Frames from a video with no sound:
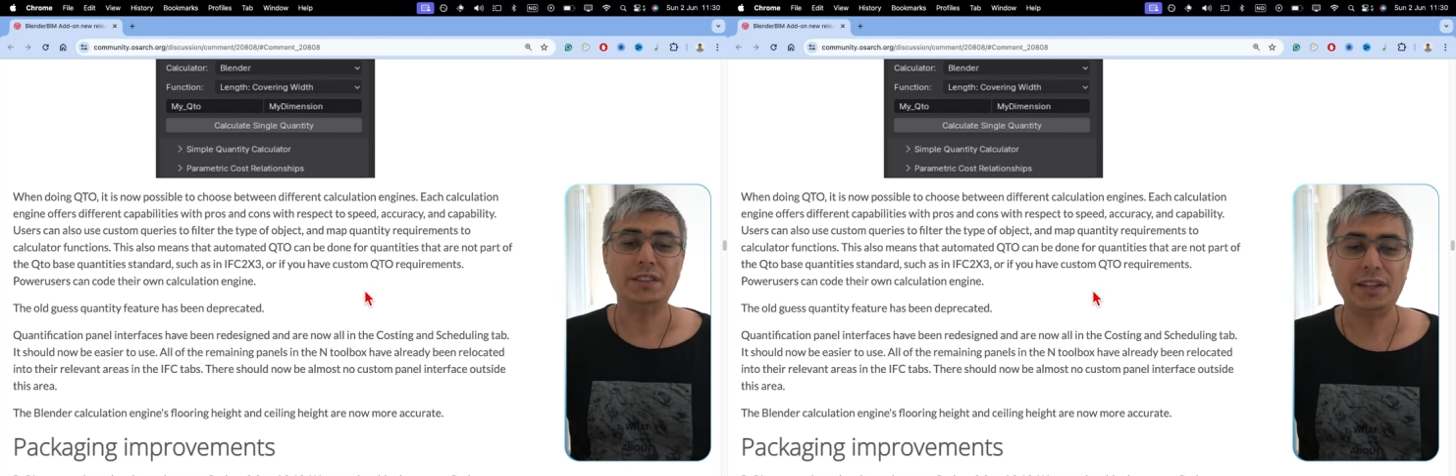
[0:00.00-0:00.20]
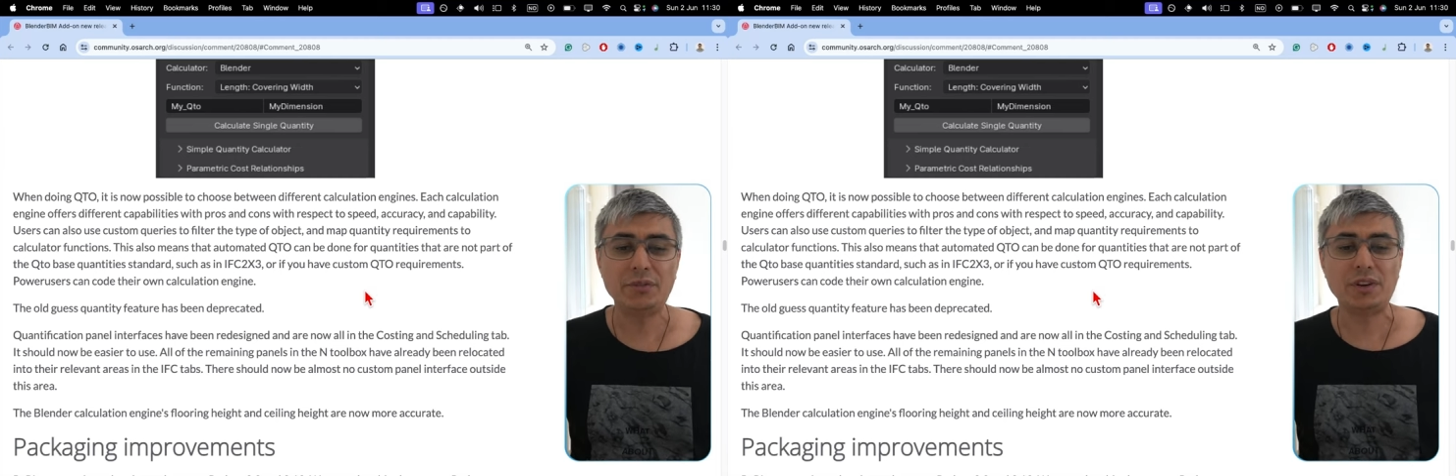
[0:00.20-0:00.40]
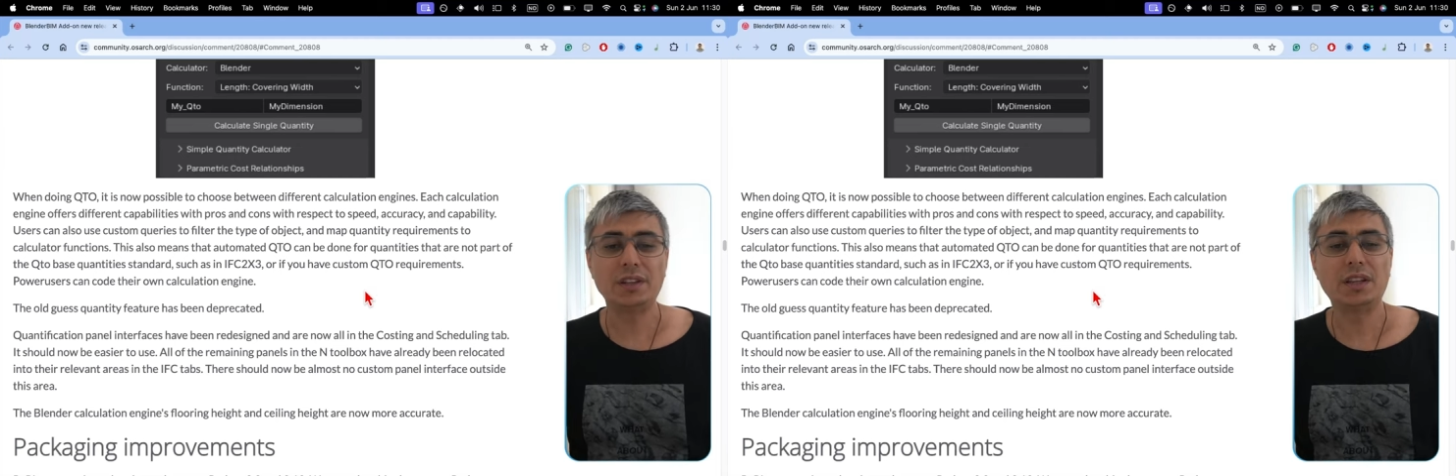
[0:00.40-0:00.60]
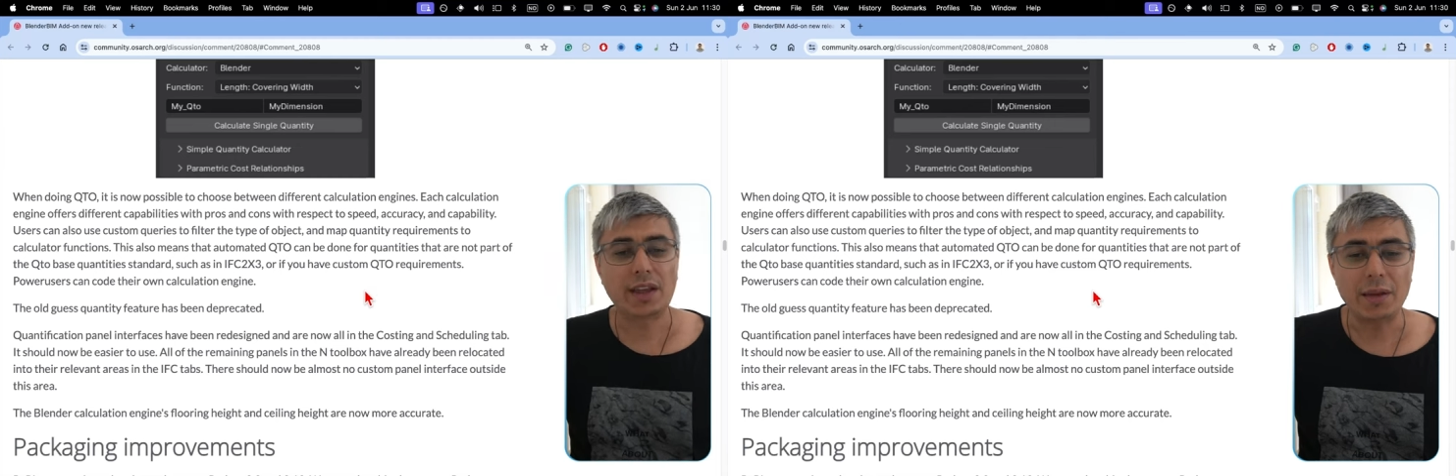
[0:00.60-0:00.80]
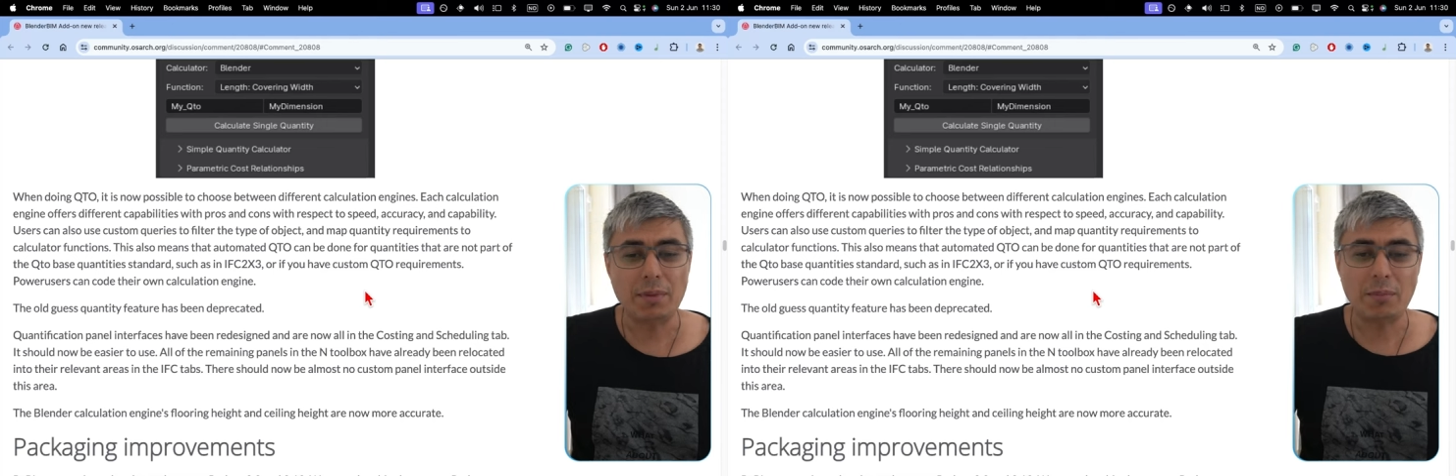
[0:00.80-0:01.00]
different
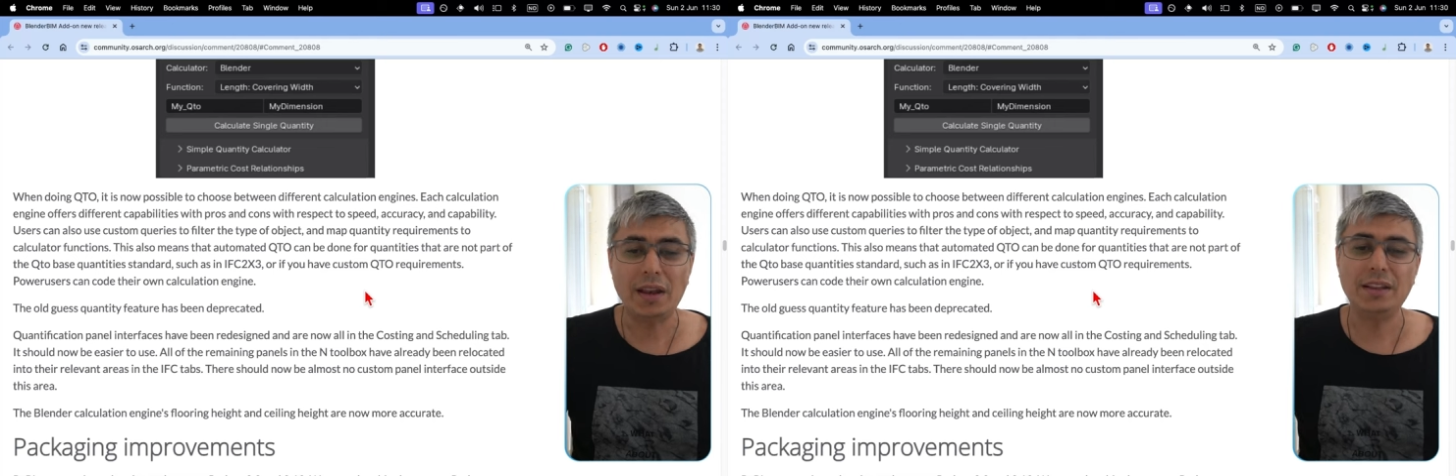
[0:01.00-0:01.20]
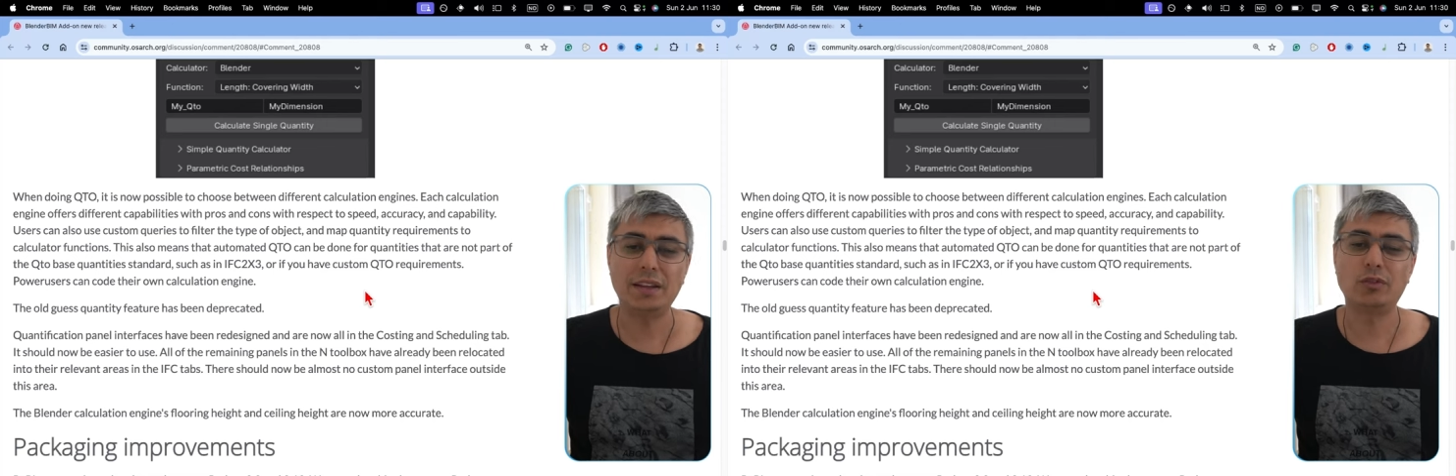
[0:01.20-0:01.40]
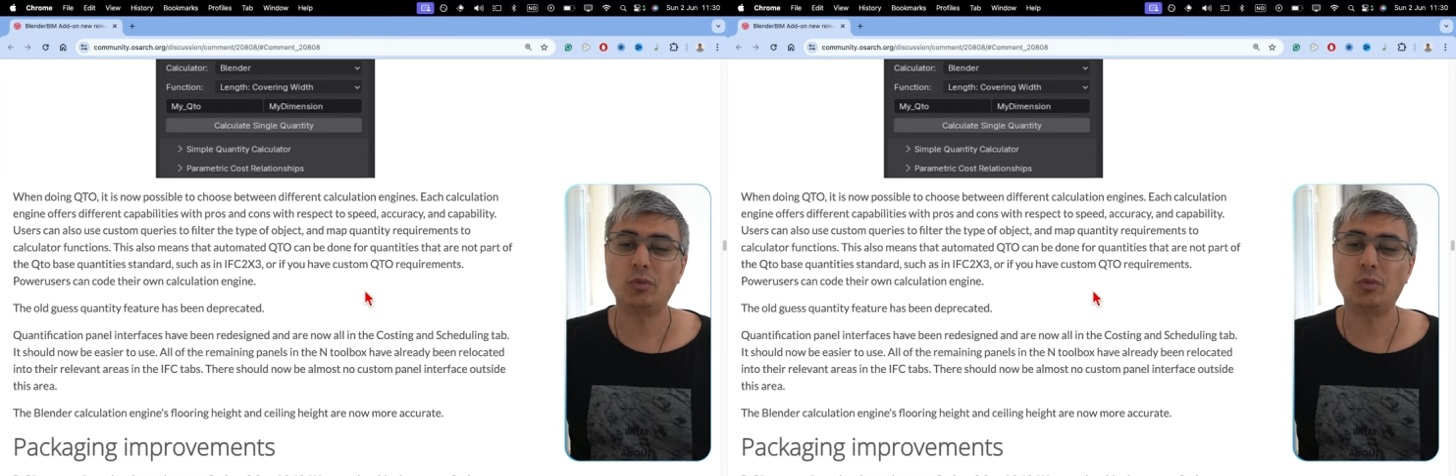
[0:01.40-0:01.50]
capabilities